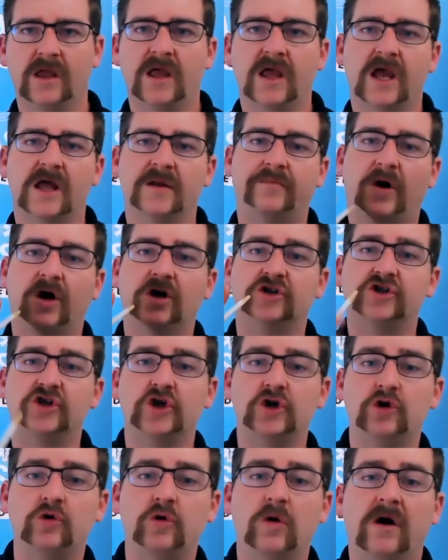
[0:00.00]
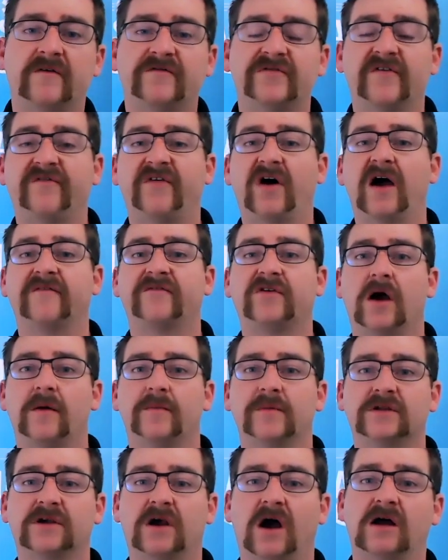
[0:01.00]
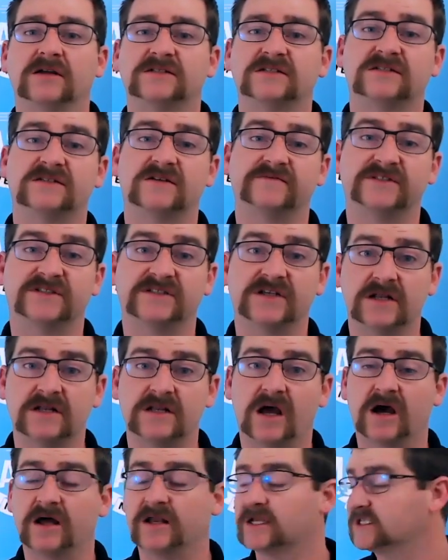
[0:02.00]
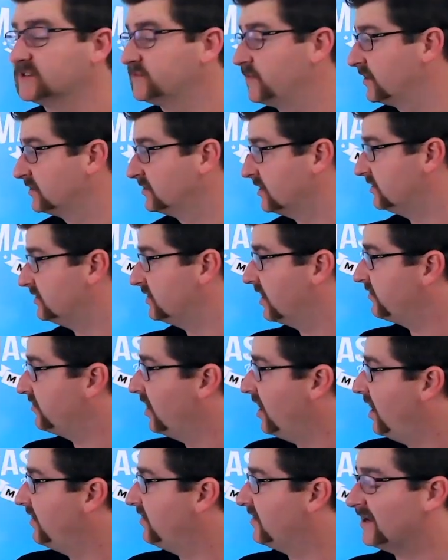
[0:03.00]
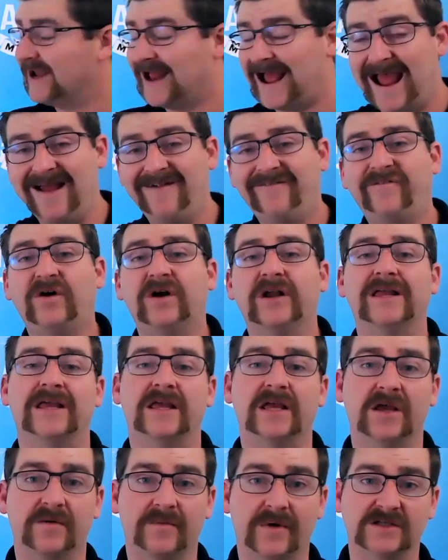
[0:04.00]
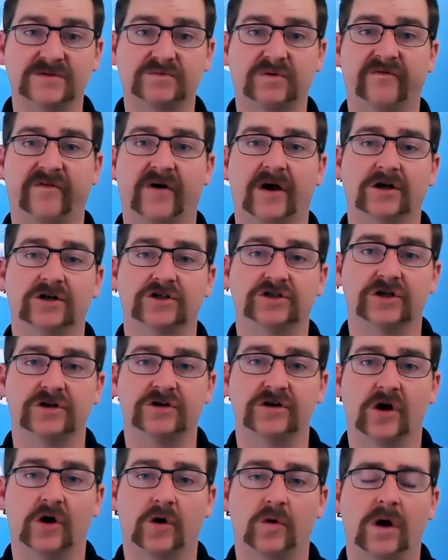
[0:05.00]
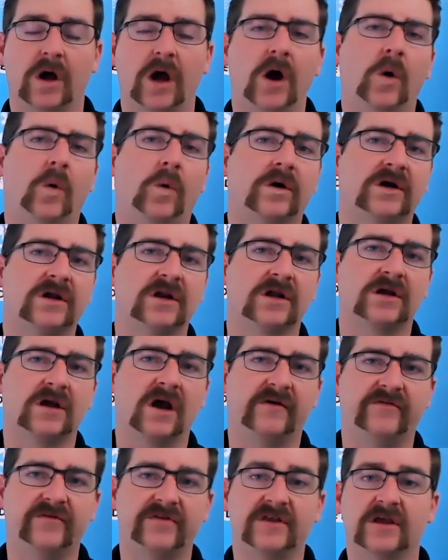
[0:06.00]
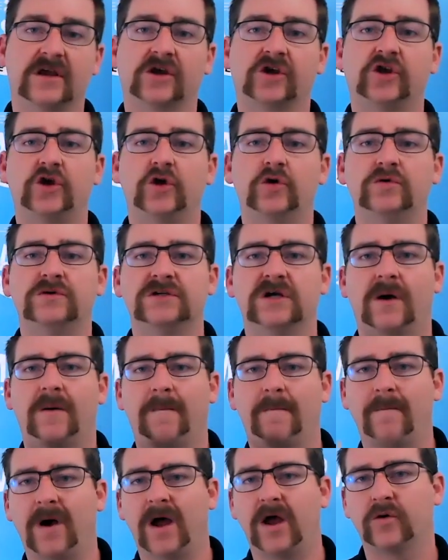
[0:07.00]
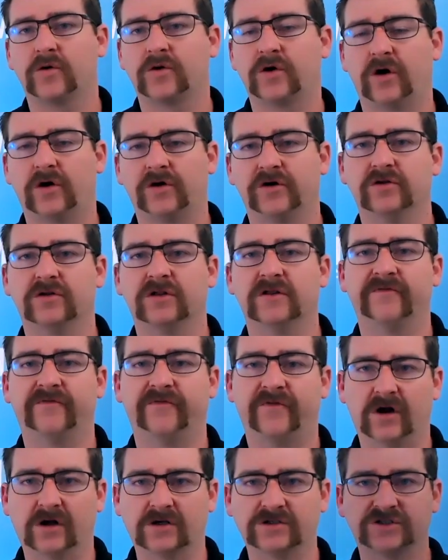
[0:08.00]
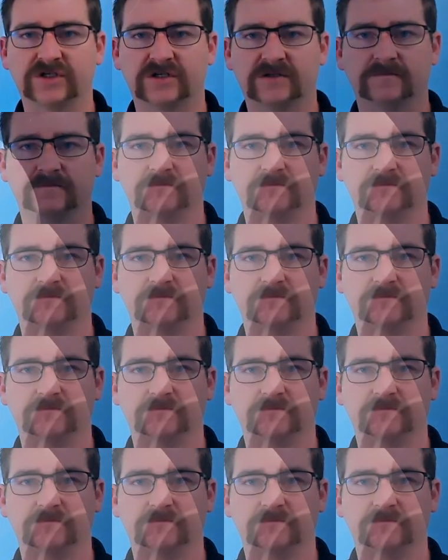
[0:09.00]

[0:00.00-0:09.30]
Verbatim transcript: In part two of the five common causes of sudden unexpected death that every E M S provider should know, we're going to cover the acute myocardial infarction.